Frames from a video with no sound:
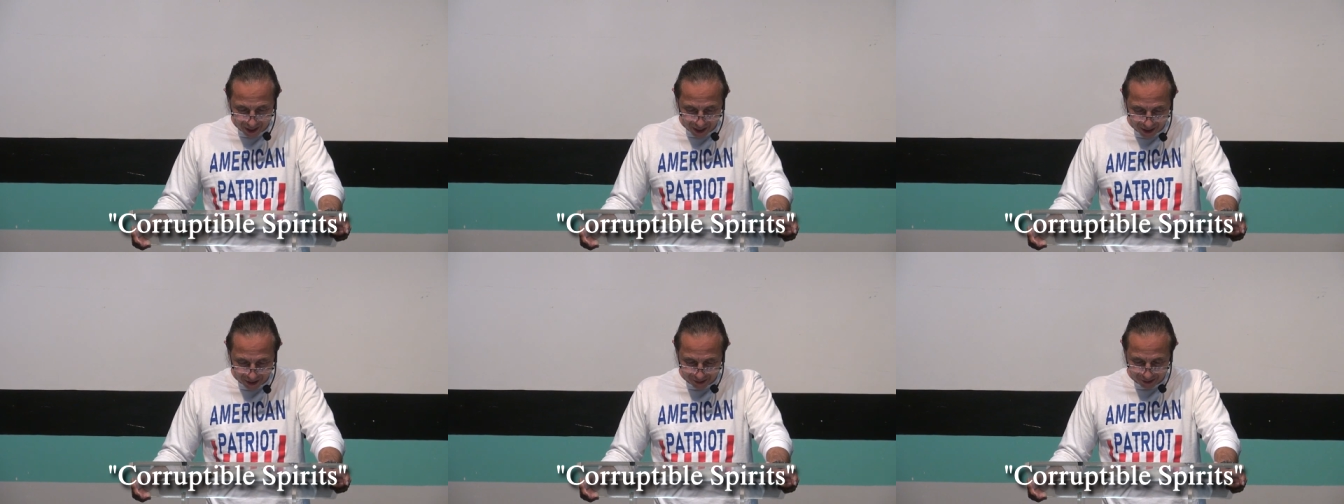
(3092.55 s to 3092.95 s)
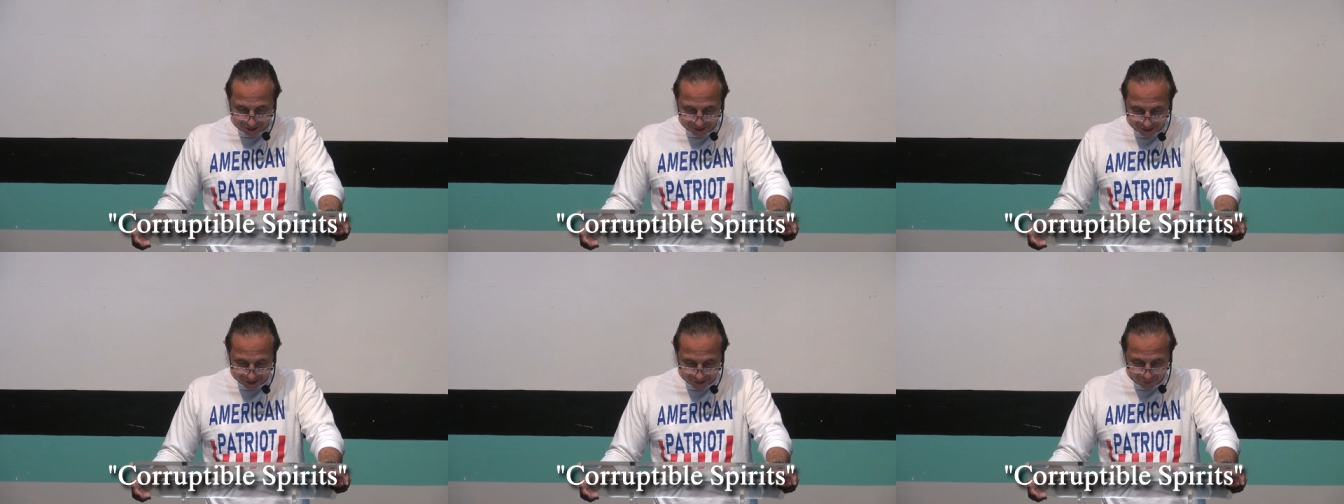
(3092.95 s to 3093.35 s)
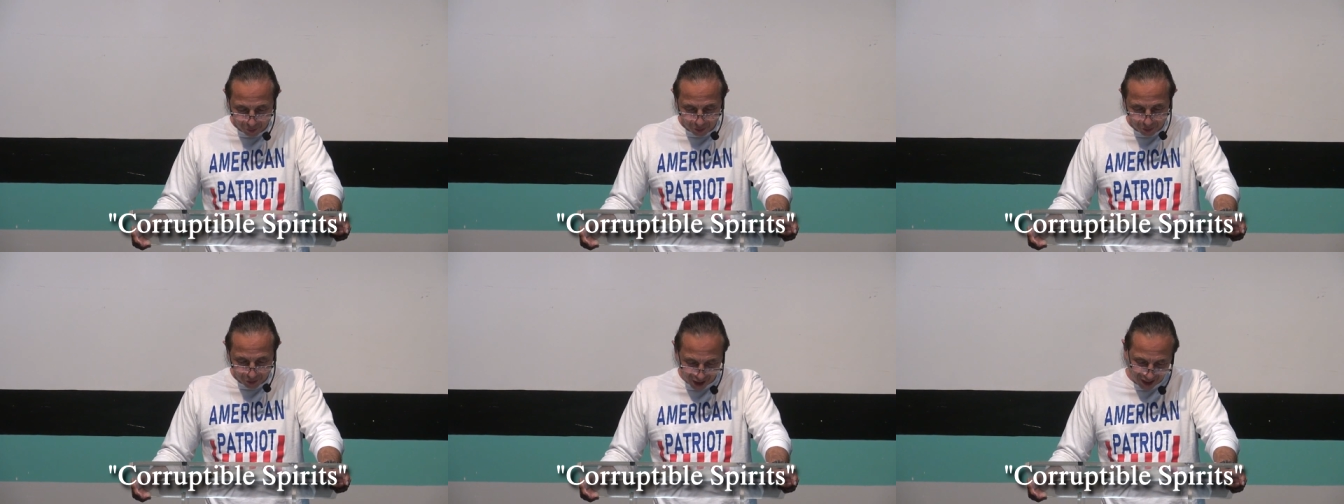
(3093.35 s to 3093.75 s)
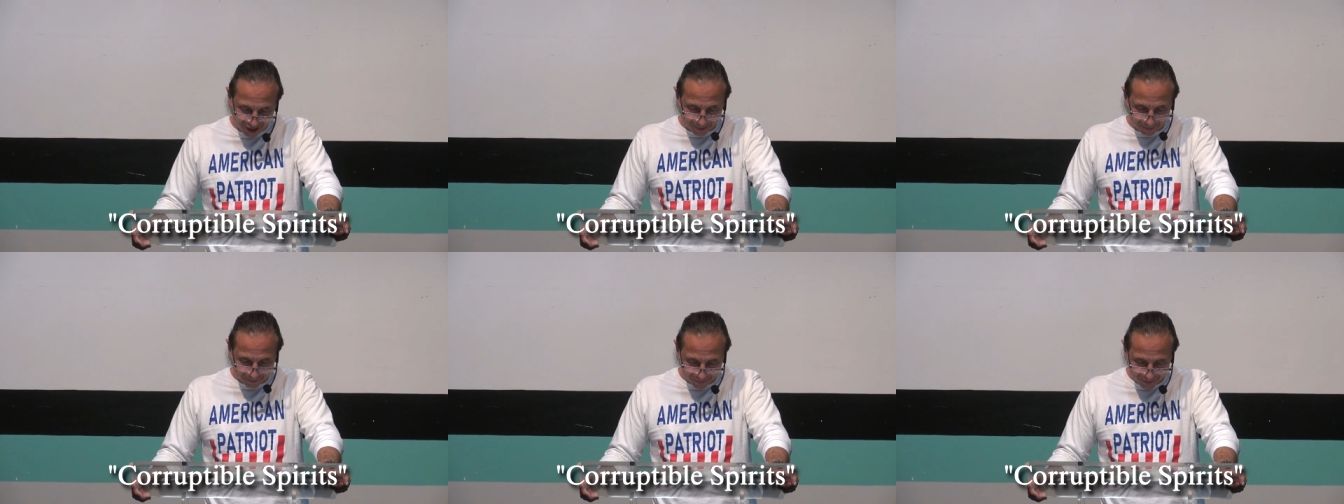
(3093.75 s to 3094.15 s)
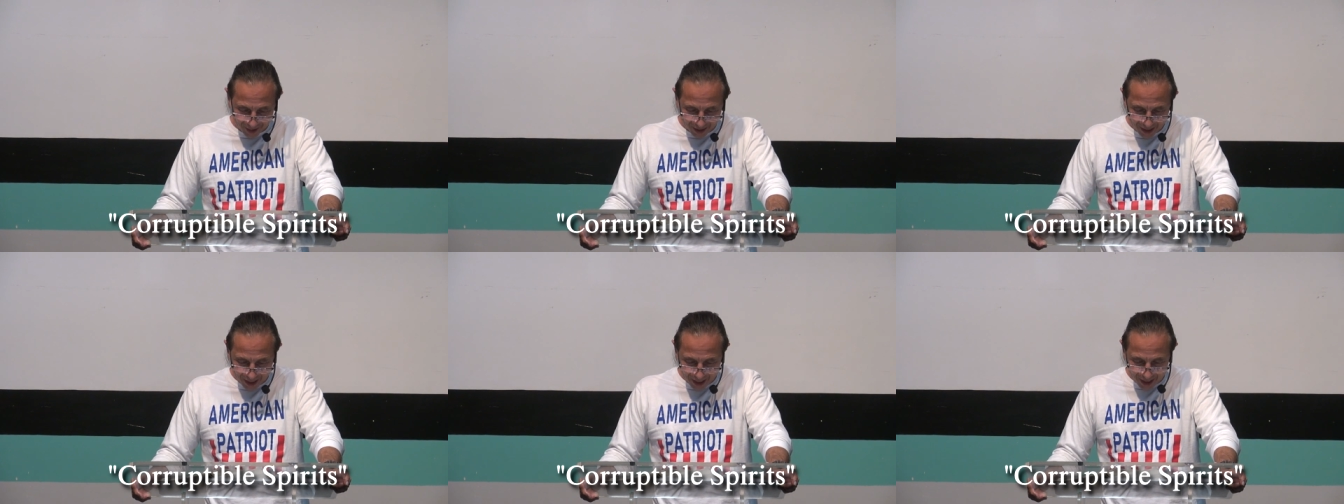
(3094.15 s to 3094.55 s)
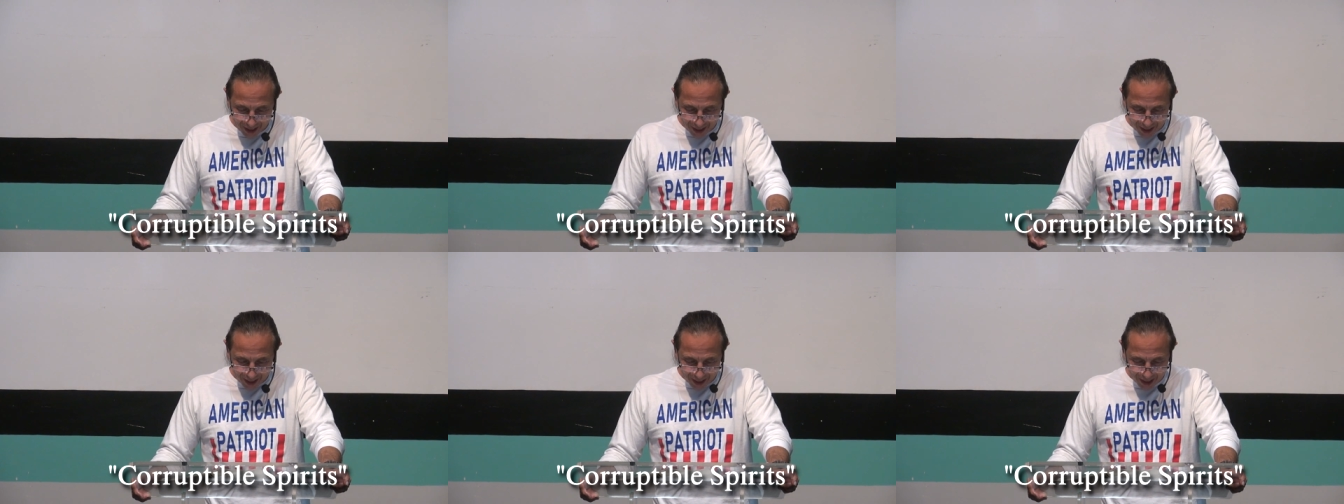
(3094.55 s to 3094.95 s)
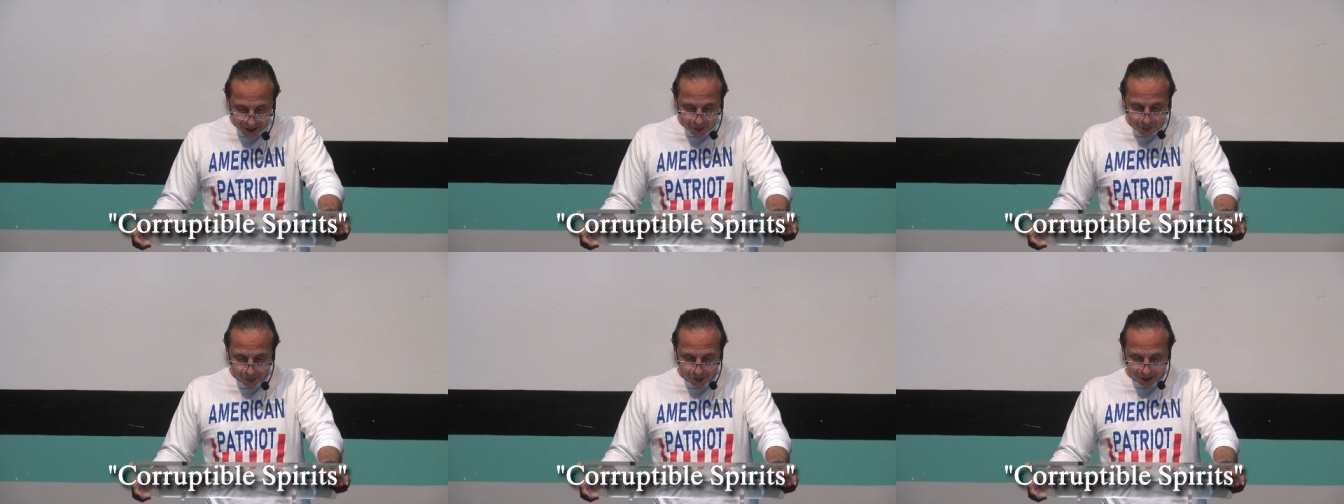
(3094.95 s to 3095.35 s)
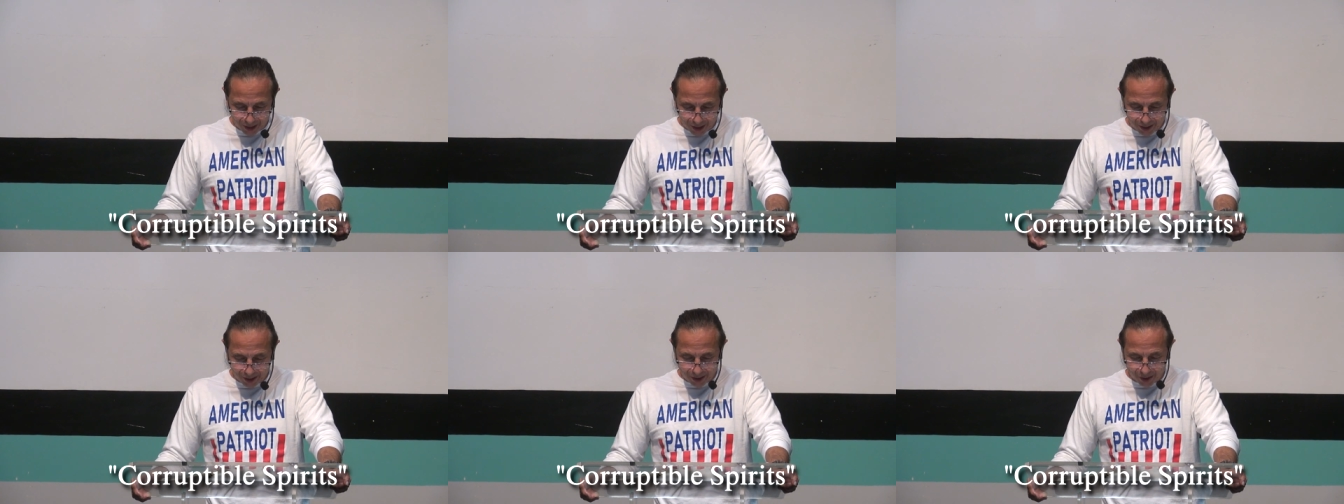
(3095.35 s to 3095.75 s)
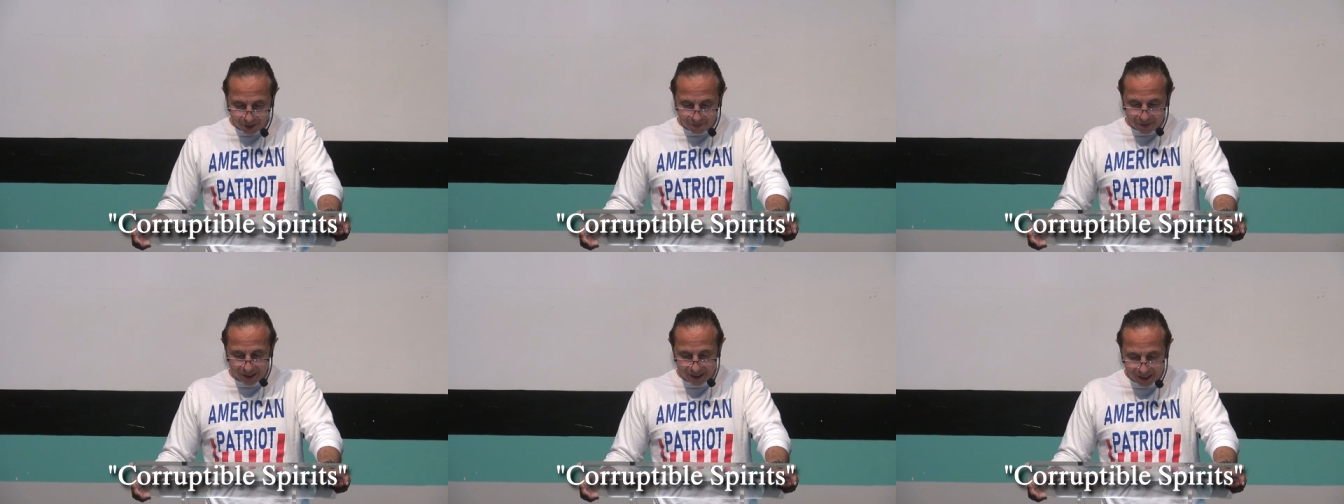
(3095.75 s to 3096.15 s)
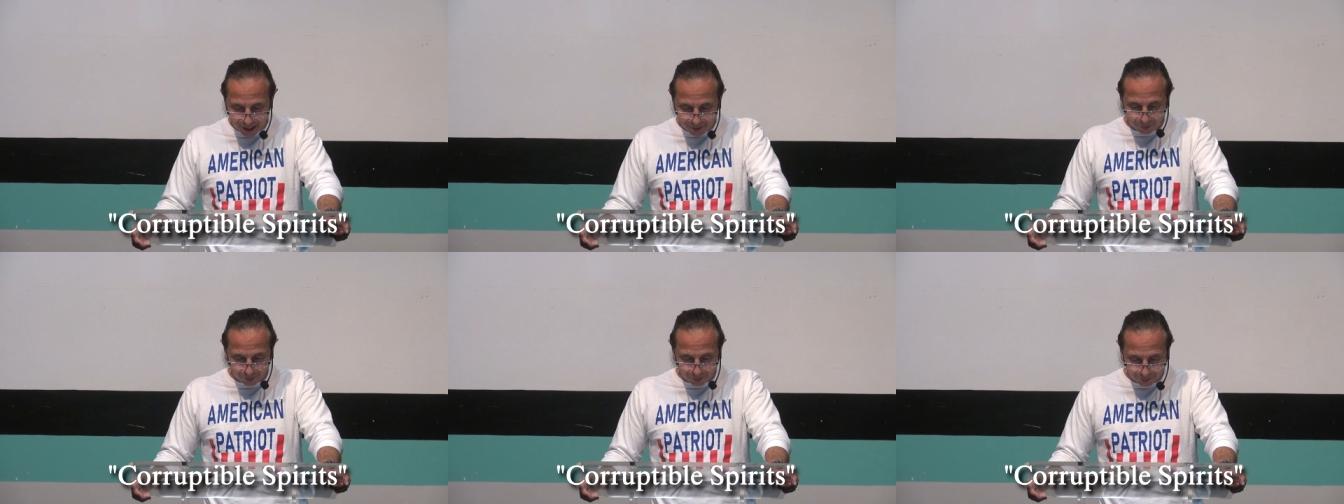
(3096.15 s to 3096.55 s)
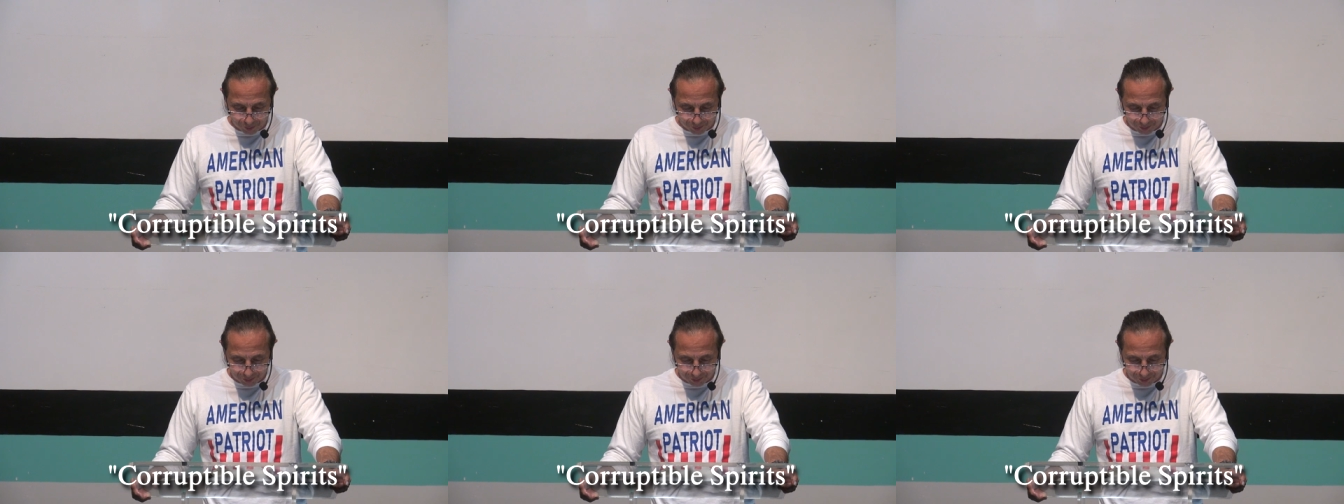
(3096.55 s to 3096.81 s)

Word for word: uh, verse 8 He who sins is of the devil,